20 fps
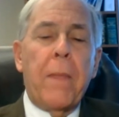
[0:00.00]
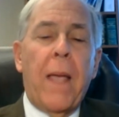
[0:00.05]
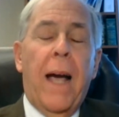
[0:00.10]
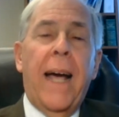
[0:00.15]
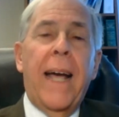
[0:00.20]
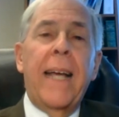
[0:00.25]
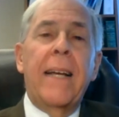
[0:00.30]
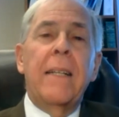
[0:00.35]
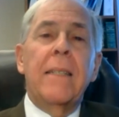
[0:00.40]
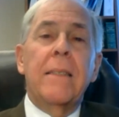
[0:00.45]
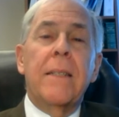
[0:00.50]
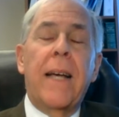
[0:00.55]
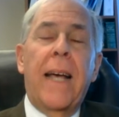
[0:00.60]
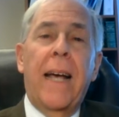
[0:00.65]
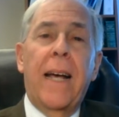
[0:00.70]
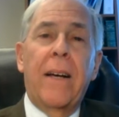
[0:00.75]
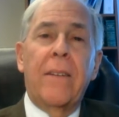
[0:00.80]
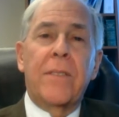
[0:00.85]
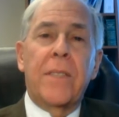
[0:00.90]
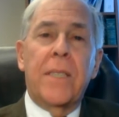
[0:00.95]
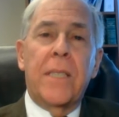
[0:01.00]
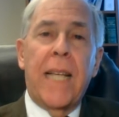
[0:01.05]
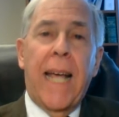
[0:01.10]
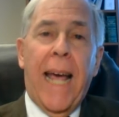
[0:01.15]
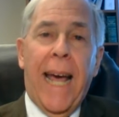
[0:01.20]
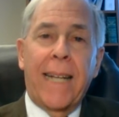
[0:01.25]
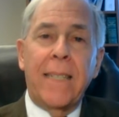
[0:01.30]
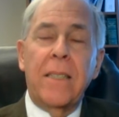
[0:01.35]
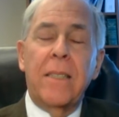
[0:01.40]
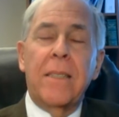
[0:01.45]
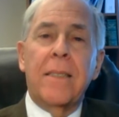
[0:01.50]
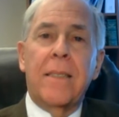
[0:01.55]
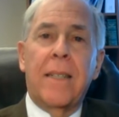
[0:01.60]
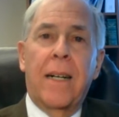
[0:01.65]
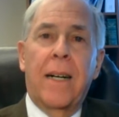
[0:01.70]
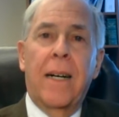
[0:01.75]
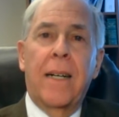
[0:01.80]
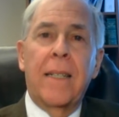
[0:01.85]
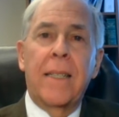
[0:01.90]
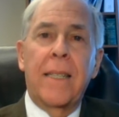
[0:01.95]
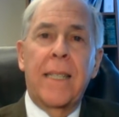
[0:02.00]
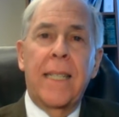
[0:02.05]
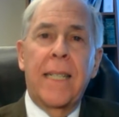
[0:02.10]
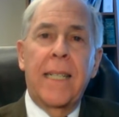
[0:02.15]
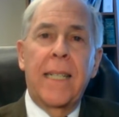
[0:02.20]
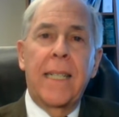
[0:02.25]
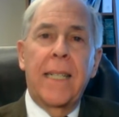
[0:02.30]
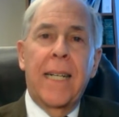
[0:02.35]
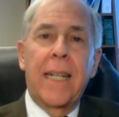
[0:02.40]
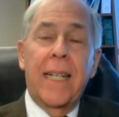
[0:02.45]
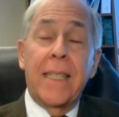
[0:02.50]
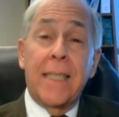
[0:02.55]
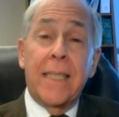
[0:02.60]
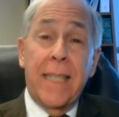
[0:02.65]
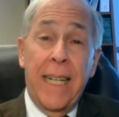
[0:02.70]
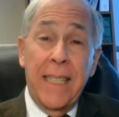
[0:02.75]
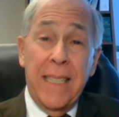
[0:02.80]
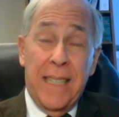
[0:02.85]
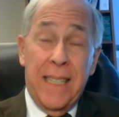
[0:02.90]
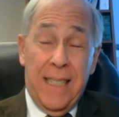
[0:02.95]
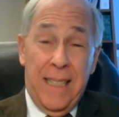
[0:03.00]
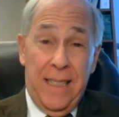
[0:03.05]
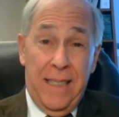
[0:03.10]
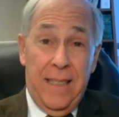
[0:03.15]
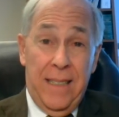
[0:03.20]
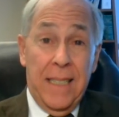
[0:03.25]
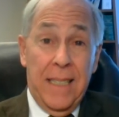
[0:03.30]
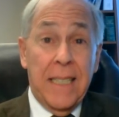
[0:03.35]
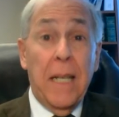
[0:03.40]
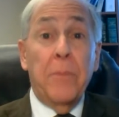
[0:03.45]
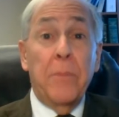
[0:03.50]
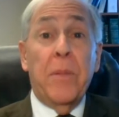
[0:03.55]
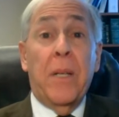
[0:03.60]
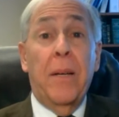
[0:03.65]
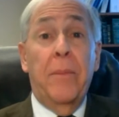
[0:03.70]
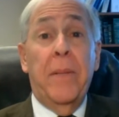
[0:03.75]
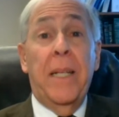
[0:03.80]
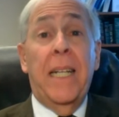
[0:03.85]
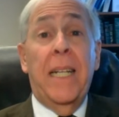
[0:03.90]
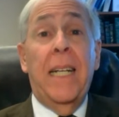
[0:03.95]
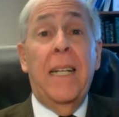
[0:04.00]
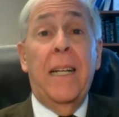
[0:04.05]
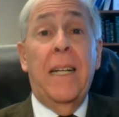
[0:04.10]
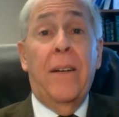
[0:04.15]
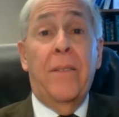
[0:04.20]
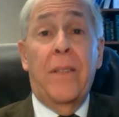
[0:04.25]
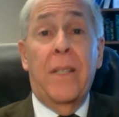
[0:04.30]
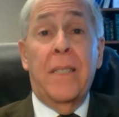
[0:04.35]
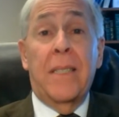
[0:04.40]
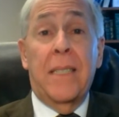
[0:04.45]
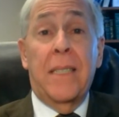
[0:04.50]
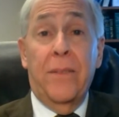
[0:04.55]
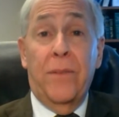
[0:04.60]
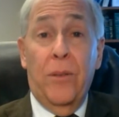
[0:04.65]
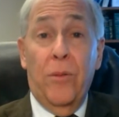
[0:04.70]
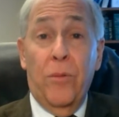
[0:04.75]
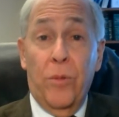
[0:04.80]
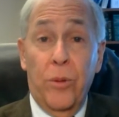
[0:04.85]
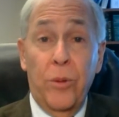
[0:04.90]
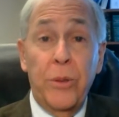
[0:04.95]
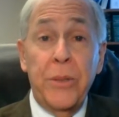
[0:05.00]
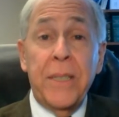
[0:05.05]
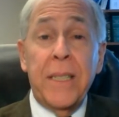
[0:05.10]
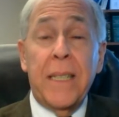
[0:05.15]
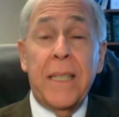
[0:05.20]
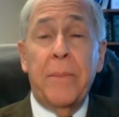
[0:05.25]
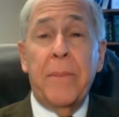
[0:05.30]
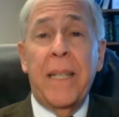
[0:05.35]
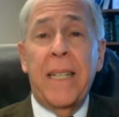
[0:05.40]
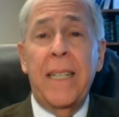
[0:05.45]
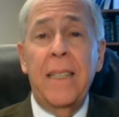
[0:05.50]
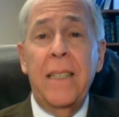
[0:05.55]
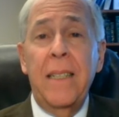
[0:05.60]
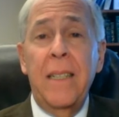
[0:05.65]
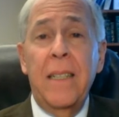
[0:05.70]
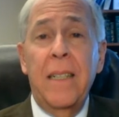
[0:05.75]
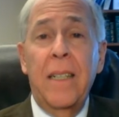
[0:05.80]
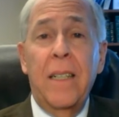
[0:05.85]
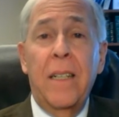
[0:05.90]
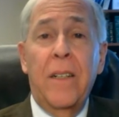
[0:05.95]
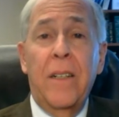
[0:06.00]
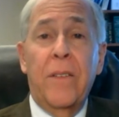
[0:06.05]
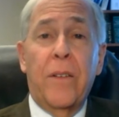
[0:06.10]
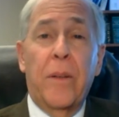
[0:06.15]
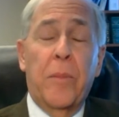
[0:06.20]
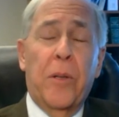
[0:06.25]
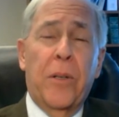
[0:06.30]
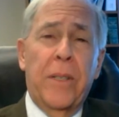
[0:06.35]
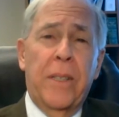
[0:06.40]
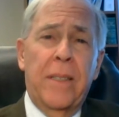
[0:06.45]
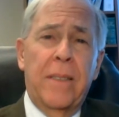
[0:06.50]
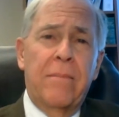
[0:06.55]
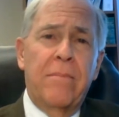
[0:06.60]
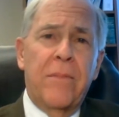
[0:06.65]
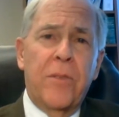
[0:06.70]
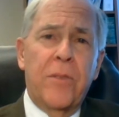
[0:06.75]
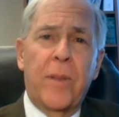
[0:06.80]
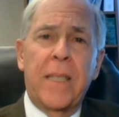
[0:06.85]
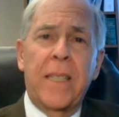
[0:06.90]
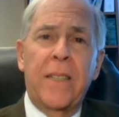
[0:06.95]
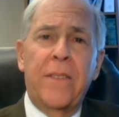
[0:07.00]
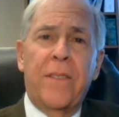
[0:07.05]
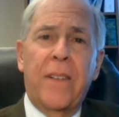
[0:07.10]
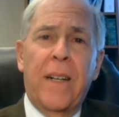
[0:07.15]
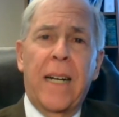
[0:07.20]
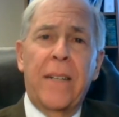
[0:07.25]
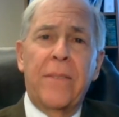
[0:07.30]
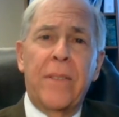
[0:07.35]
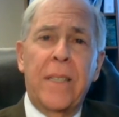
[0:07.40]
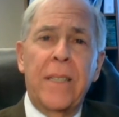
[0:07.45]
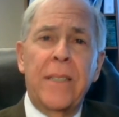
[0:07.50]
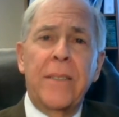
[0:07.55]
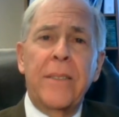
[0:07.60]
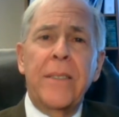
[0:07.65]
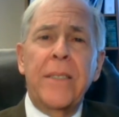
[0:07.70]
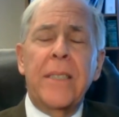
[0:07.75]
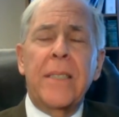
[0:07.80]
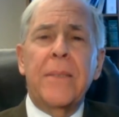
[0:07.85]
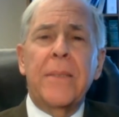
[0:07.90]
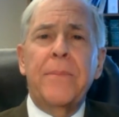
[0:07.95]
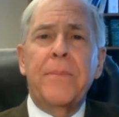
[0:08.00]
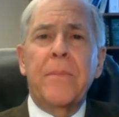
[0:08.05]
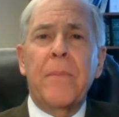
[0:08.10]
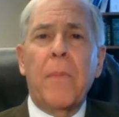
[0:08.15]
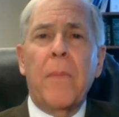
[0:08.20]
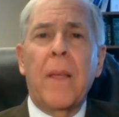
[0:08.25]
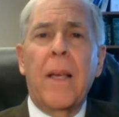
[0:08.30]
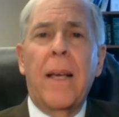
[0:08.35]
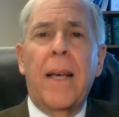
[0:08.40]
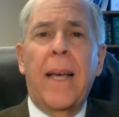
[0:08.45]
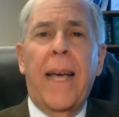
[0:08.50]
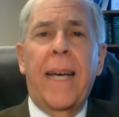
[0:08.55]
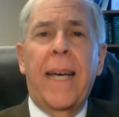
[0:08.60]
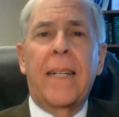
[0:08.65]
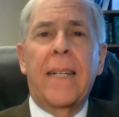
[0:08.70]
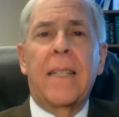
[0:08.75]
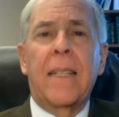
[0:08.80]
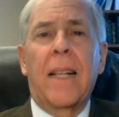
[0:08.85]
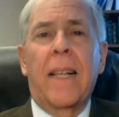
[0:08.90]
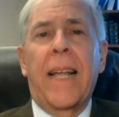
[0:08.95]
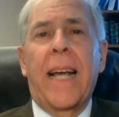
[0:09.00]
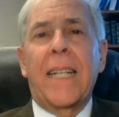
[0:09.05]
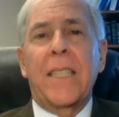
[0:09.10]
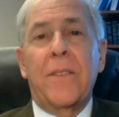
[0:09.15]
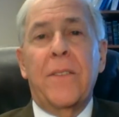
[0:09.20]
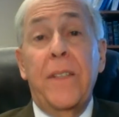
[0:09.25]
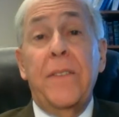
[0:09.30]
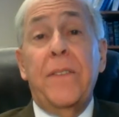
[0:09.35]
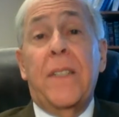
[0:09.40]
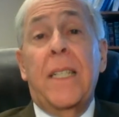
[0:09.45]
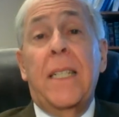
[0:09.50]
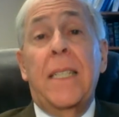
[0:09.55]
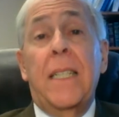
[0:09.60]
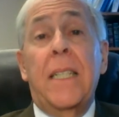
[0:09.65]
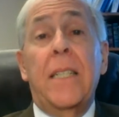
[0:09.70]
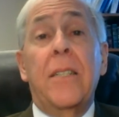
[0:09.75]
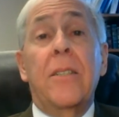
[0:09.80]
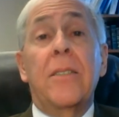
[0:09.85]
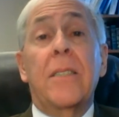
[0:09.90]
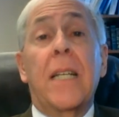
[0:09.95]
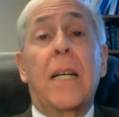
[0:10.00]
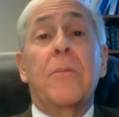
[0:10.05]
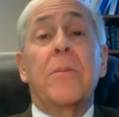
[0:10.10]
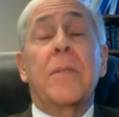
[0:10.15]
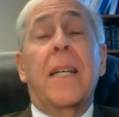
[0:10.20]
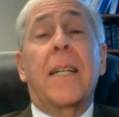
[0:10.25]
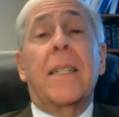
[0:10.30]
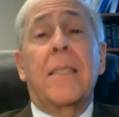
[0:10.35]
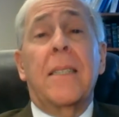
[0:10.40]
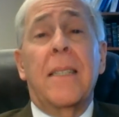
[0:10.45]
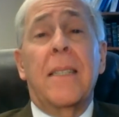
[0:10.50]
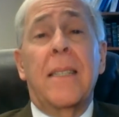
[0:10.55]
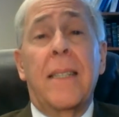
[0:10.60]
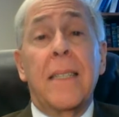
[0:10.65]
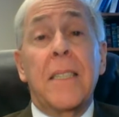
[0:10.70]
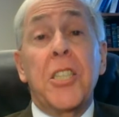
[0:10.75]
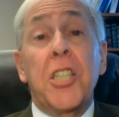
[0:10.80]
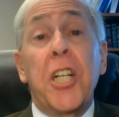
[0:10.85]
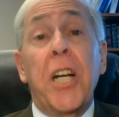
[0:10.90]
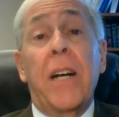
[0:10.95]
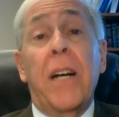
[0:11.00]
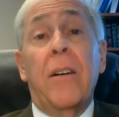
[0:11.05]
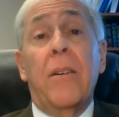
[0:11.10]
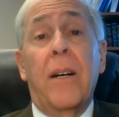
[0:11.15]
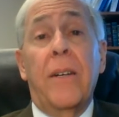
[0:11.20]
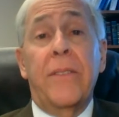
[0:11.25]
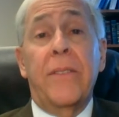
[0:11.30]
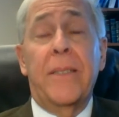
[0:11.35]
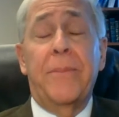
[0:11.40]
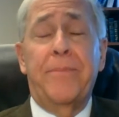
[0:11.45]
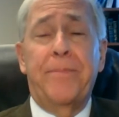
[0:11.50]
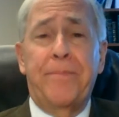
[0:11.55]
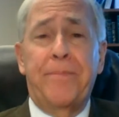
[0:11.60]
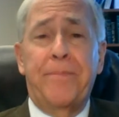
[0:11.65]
I have sat on the Estates Subcommittee of the Civil Rules Committee for more than 25 years. And in the last 15 years, I was actually the chair of it.